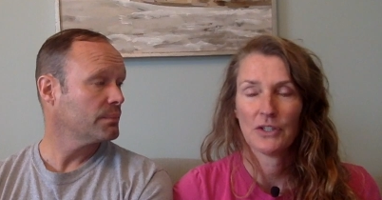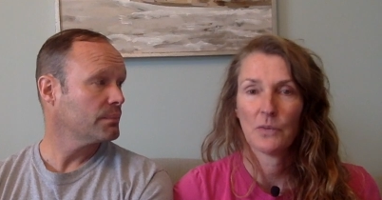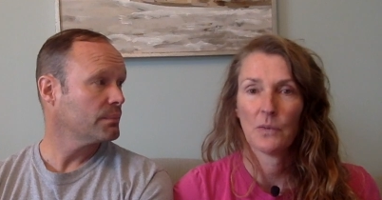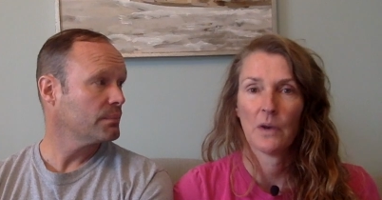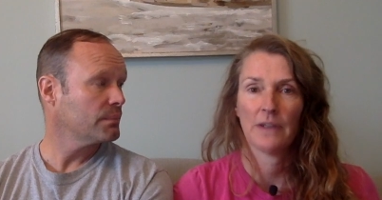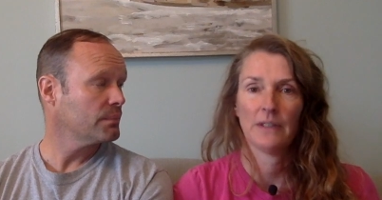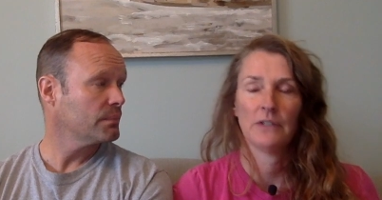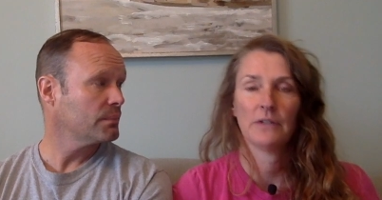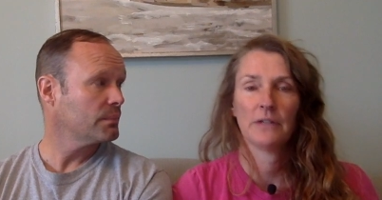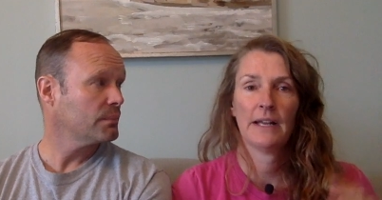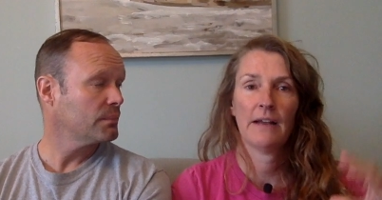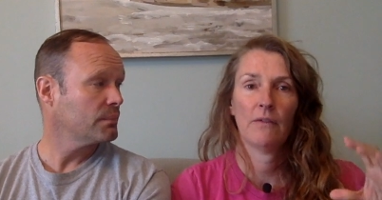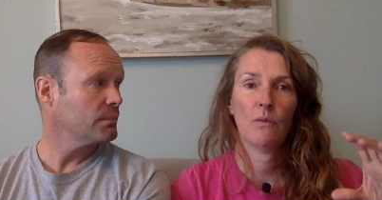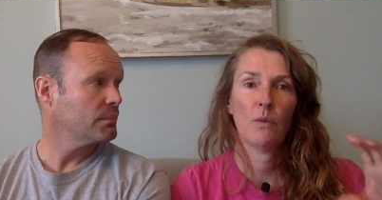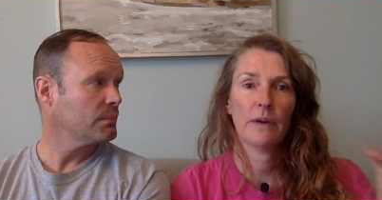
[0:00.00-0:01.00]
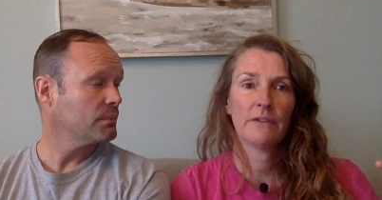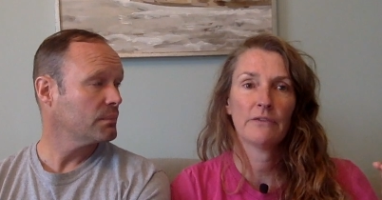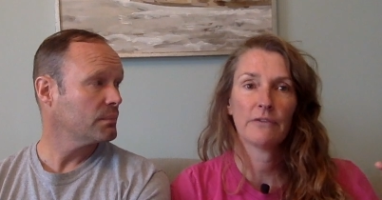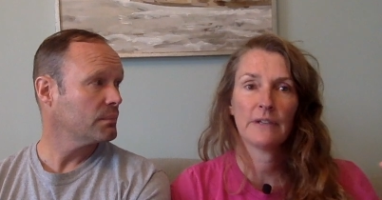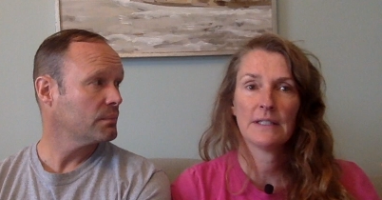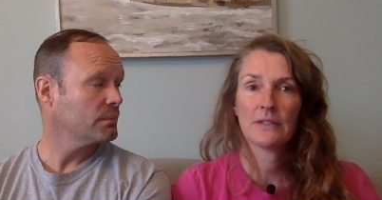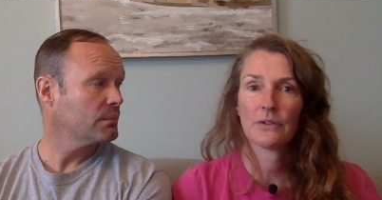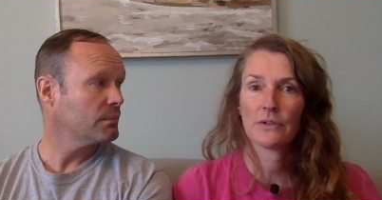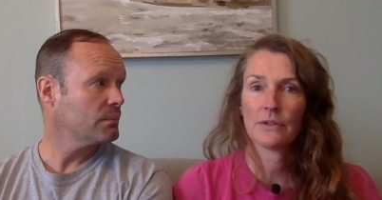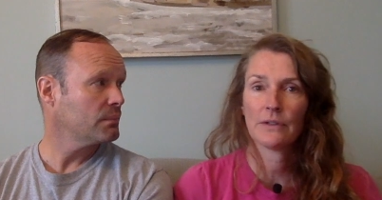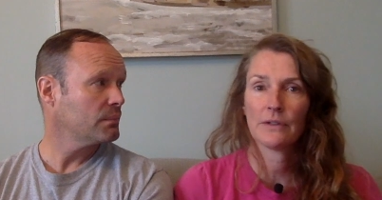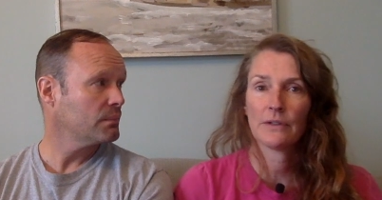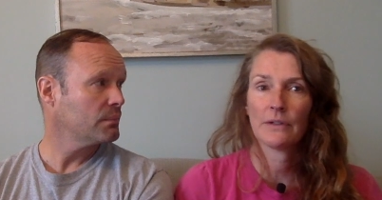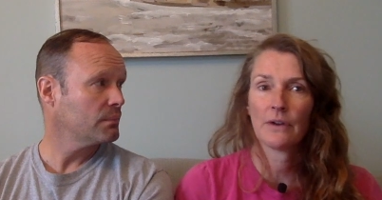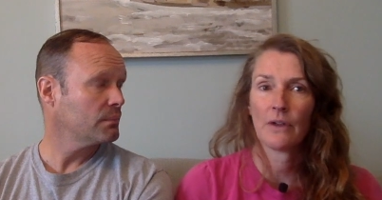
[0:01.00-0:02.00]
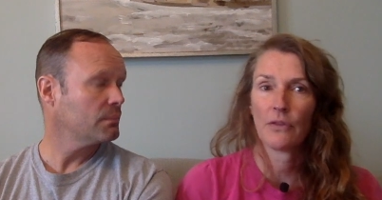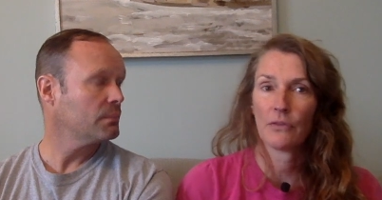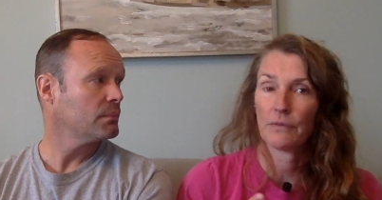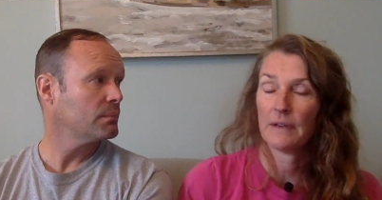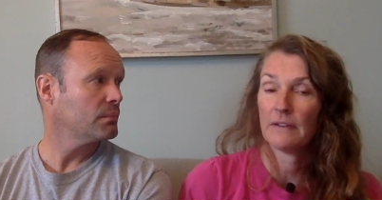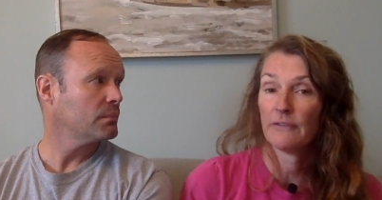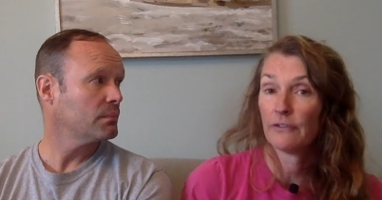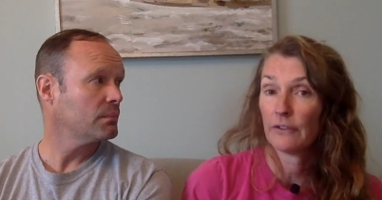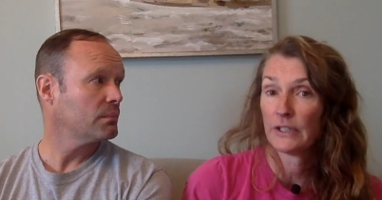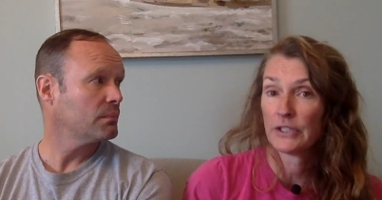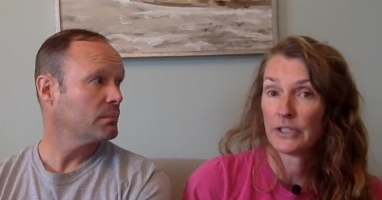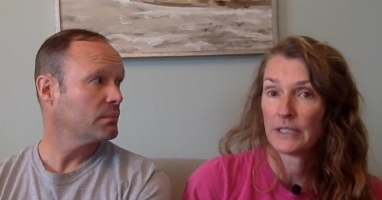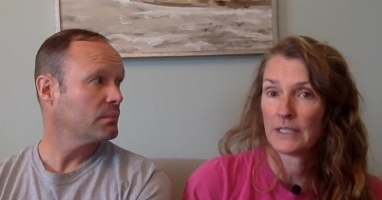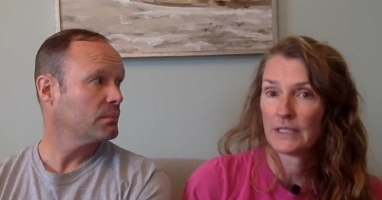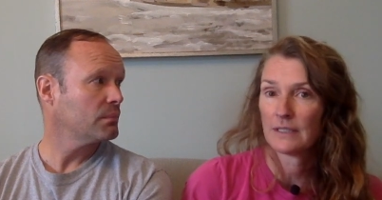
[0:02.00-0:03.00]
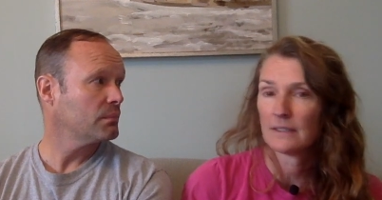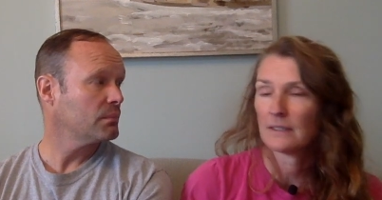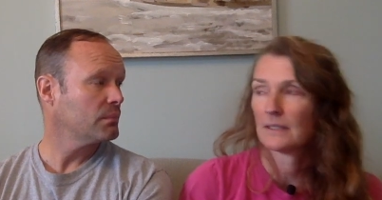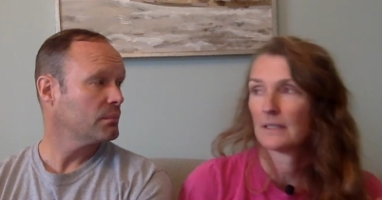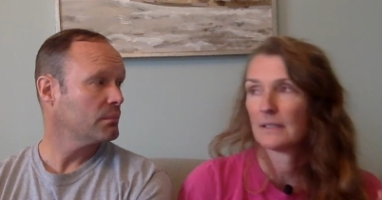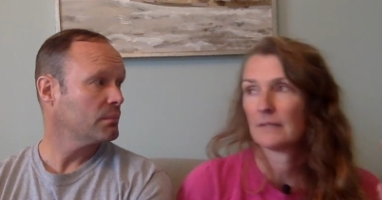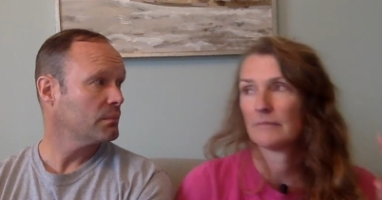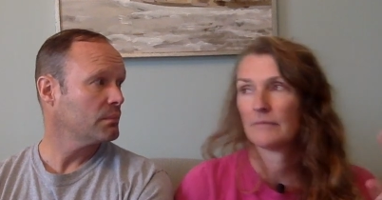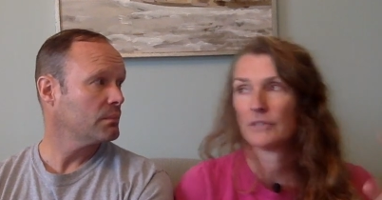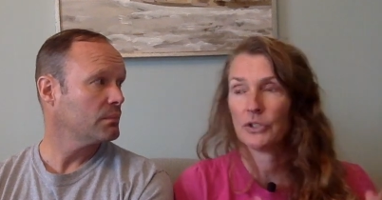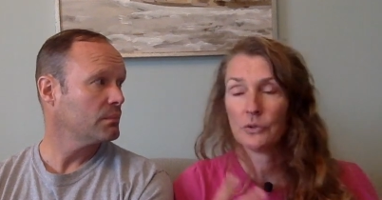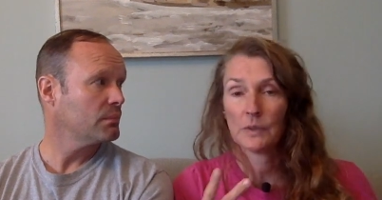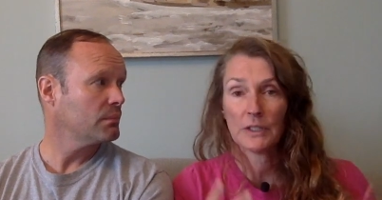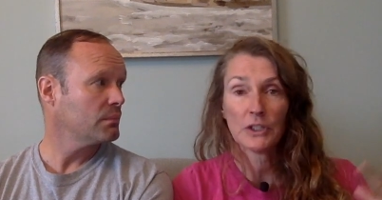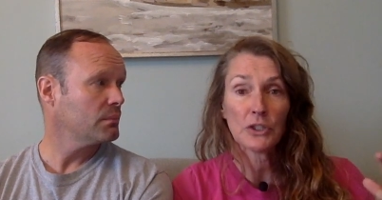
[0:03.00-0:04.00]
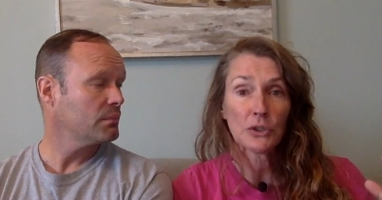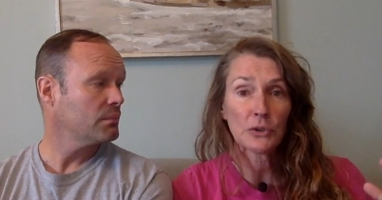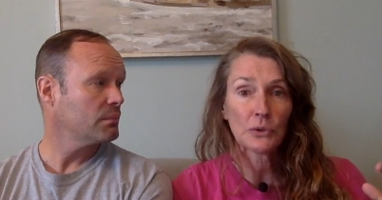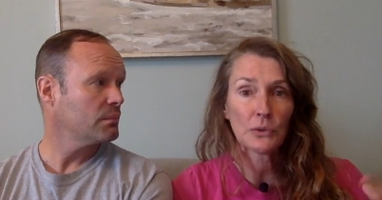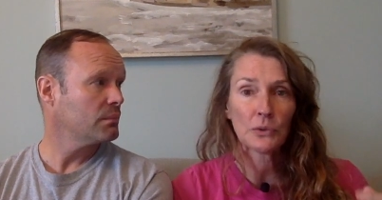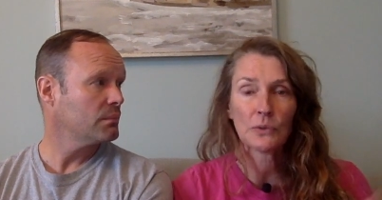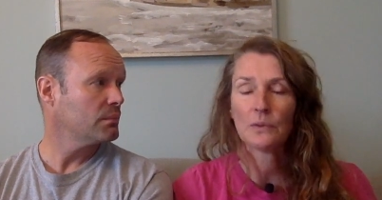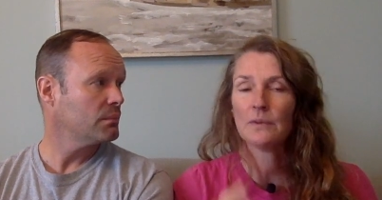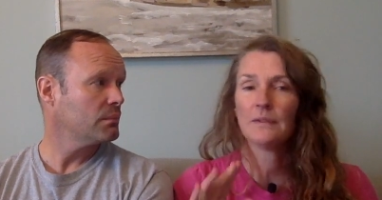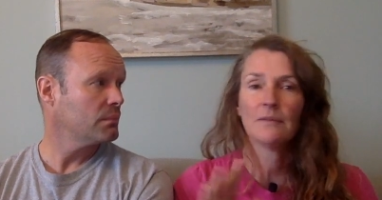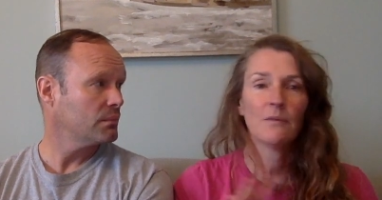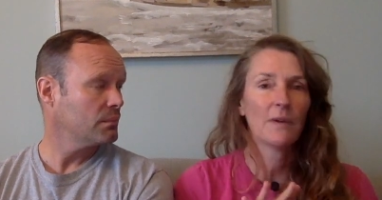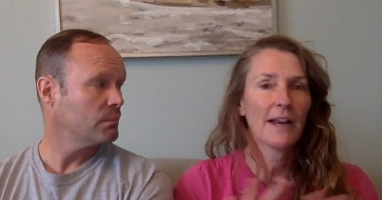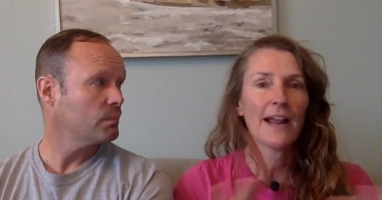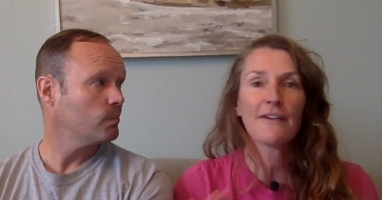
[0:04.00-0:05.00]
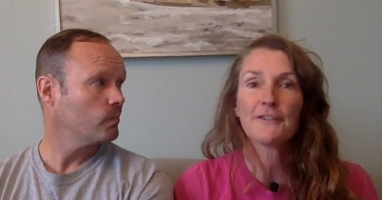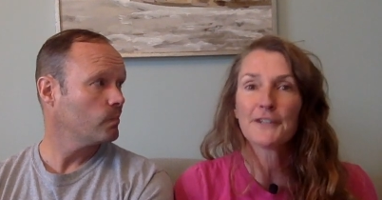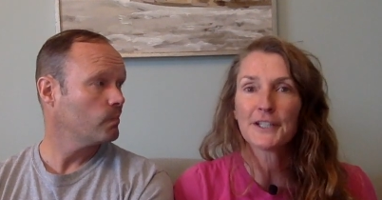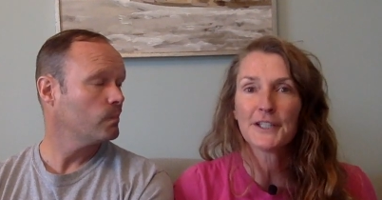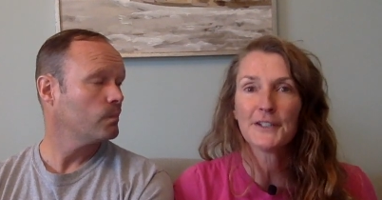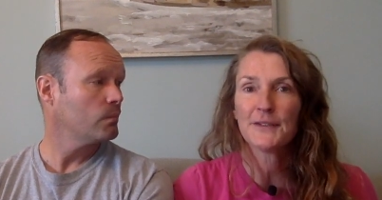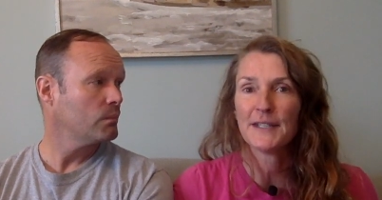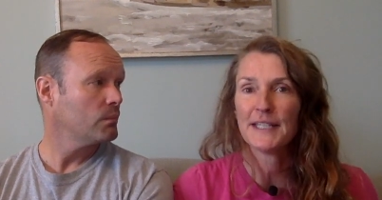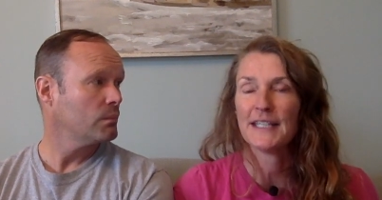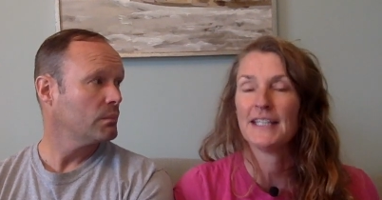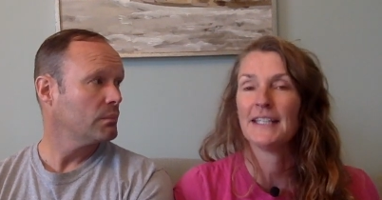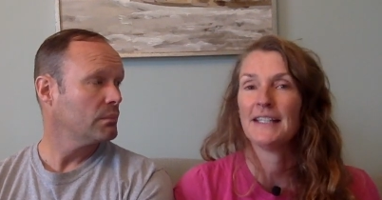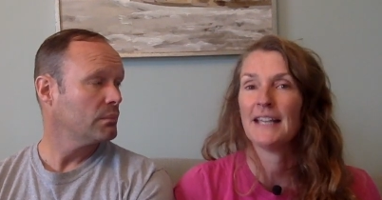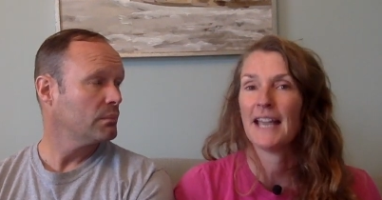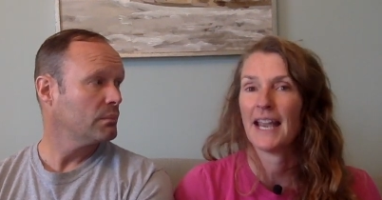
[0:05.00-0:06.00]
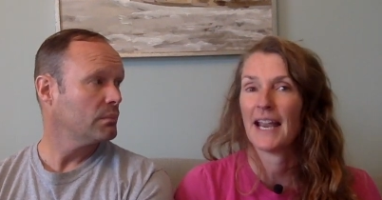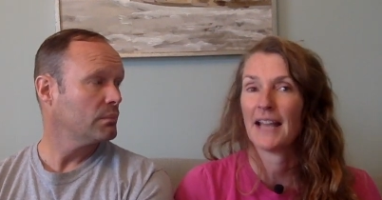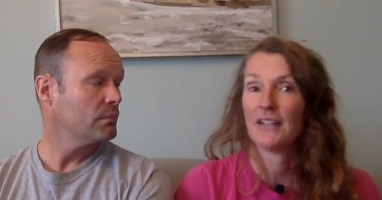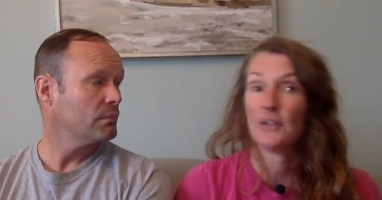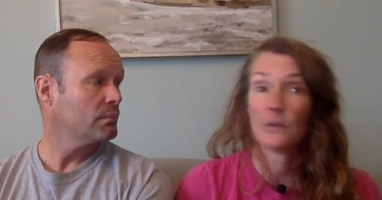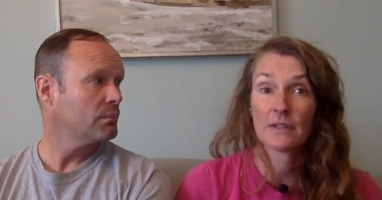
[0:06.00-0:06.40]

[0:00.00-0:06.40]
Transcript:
Speaker 1: you want. You could have 1 freezer, 3 fridges, 2 and 2, whatever you need, and you